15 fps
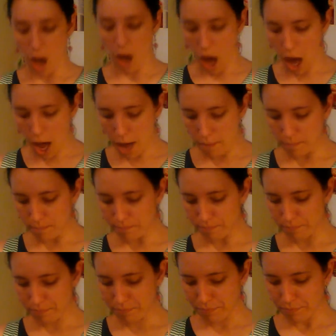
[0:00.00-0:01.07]
Um,
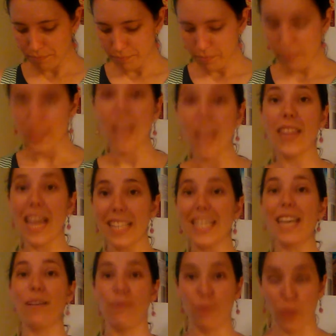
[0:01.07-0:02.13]
that's
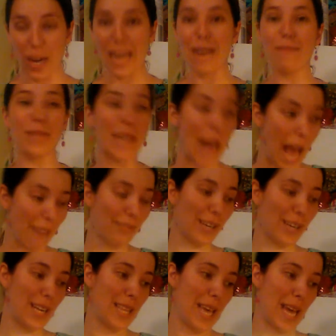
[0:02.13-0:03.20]
like framed and
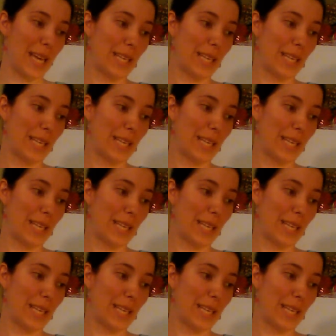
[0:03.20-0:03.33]
everything.